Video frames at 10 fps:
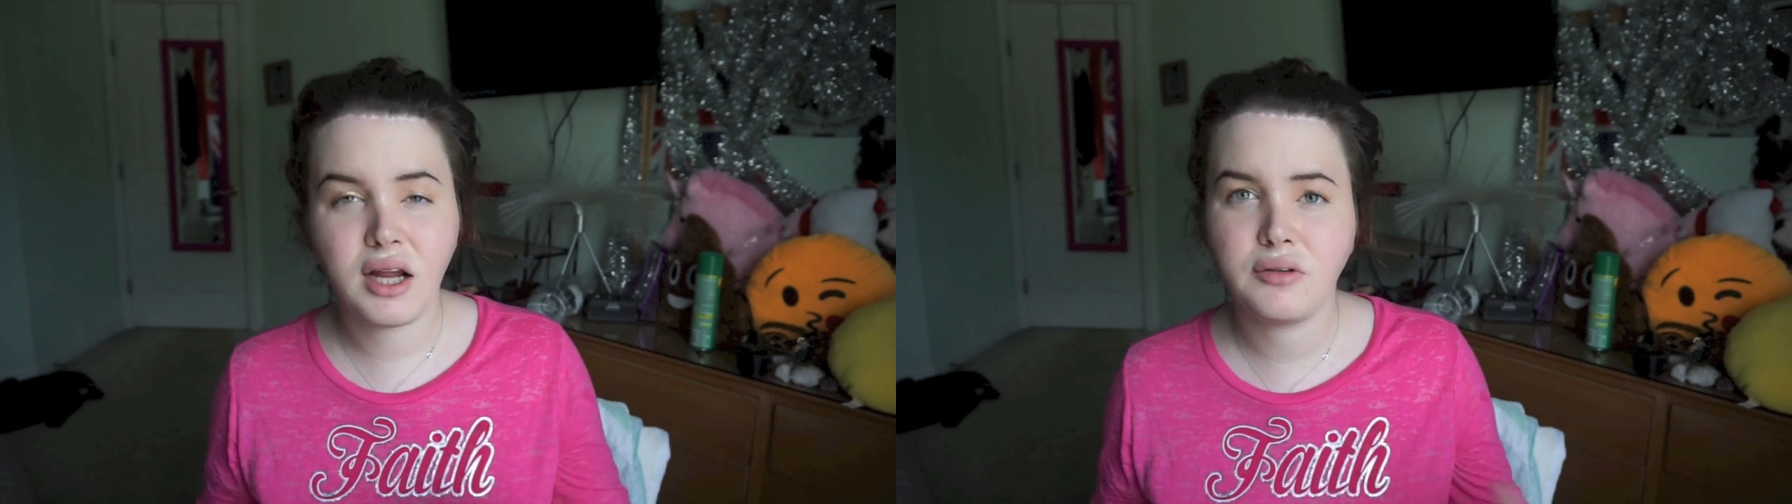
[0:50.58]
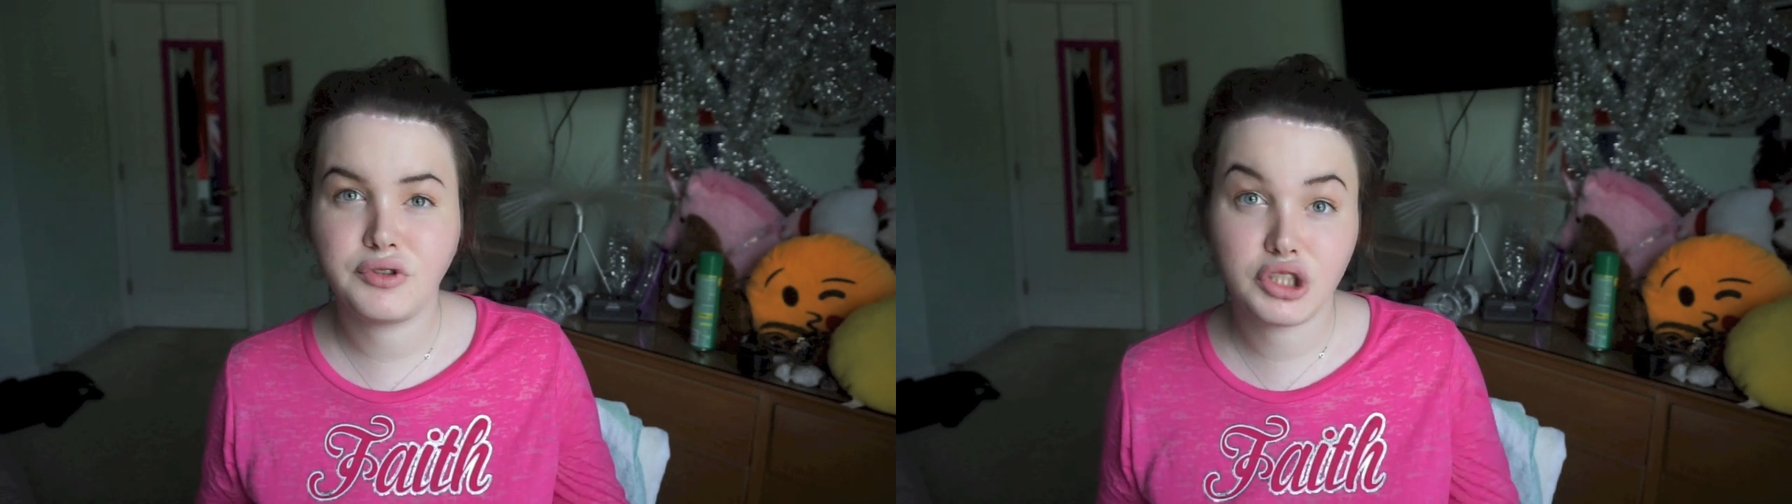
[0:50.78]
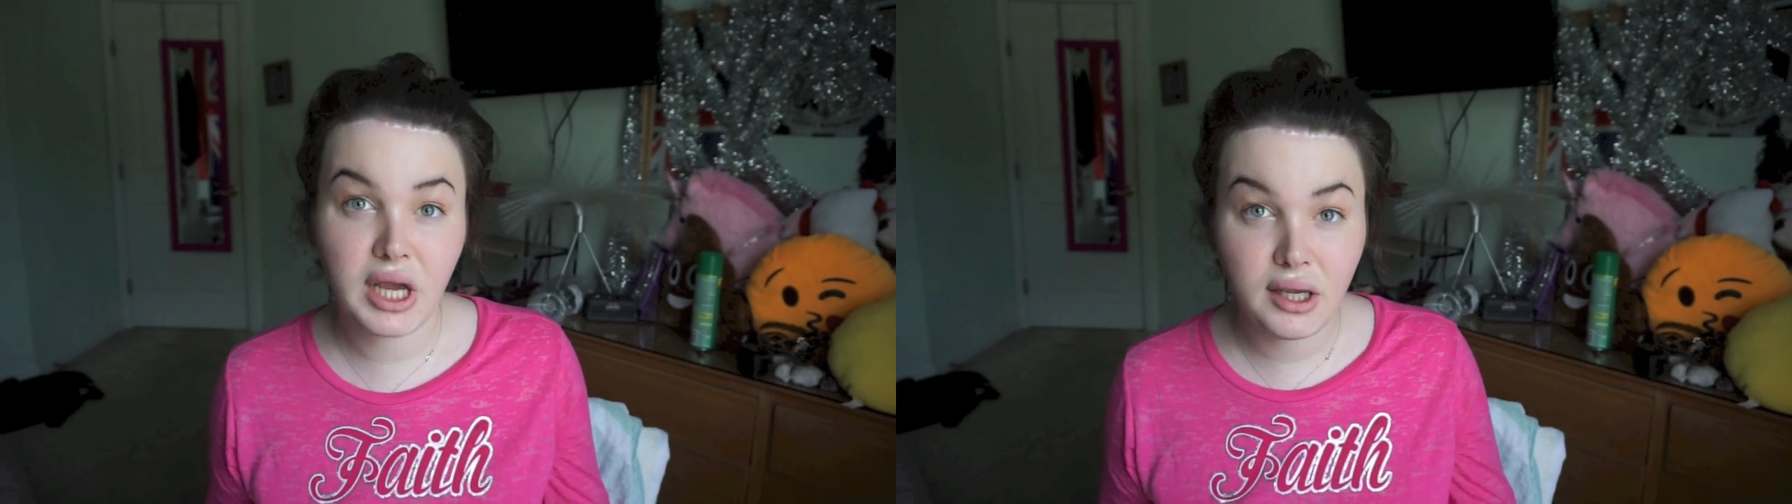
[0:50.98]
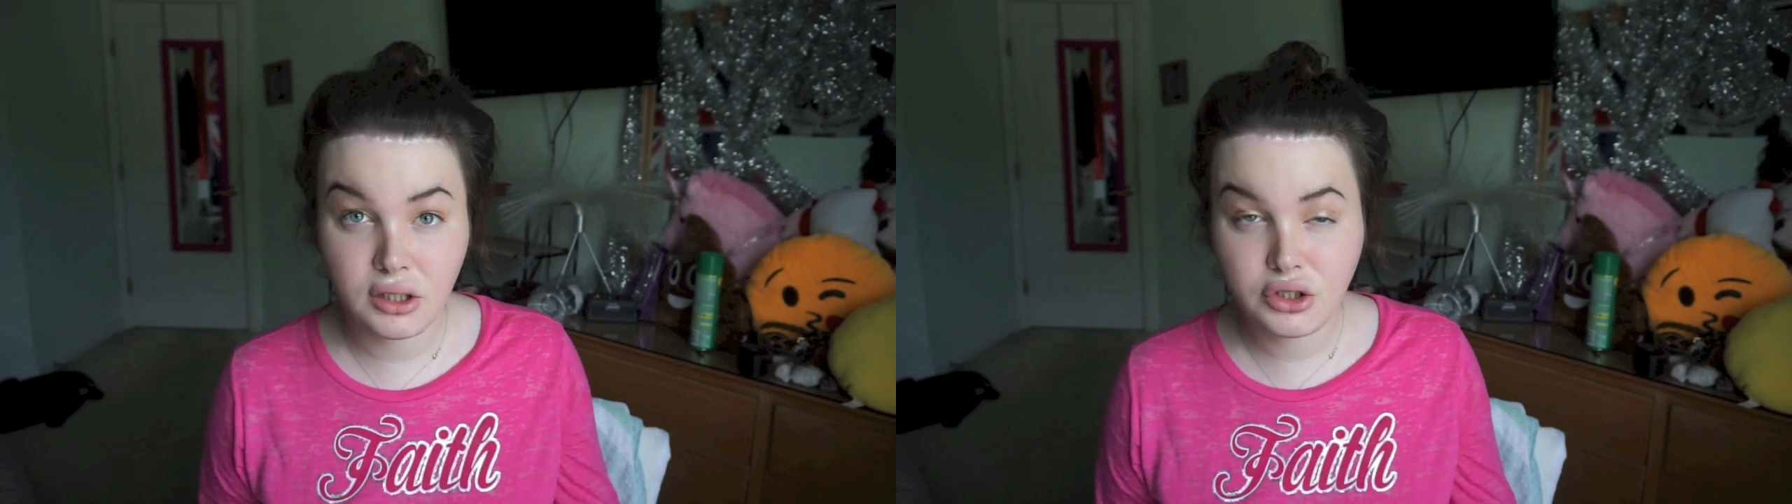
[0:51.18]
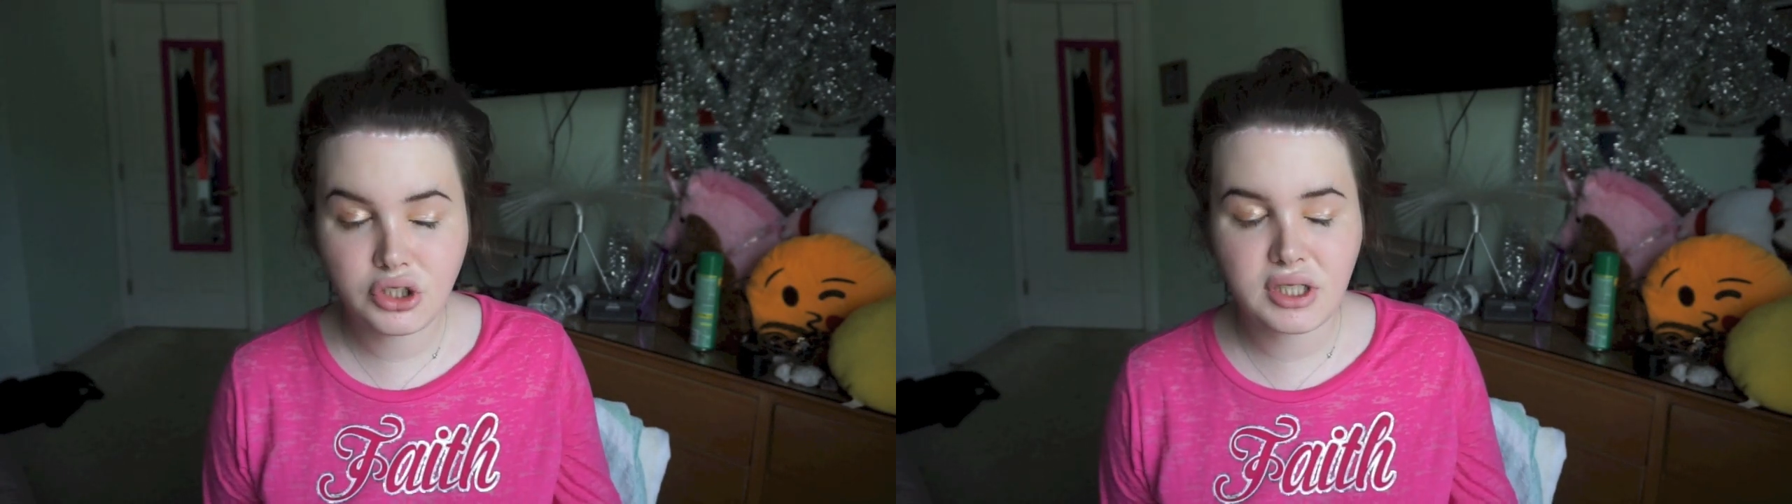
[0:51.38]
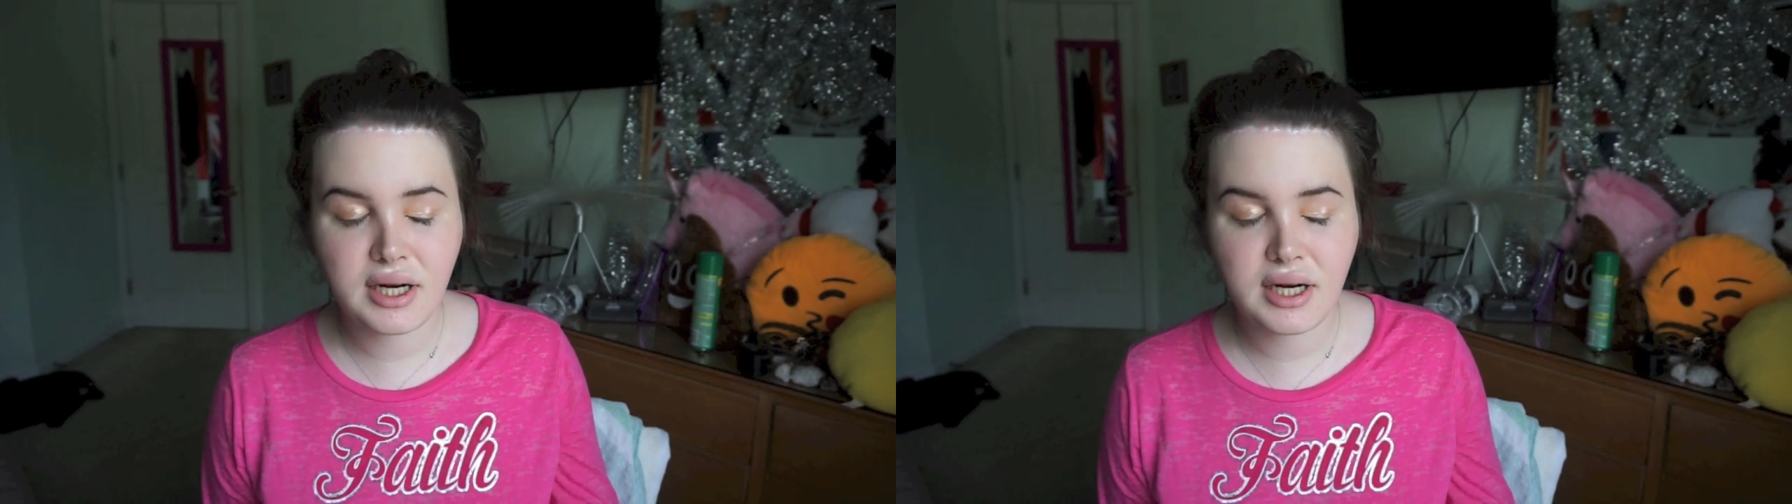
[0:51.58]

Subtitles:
kind of changed.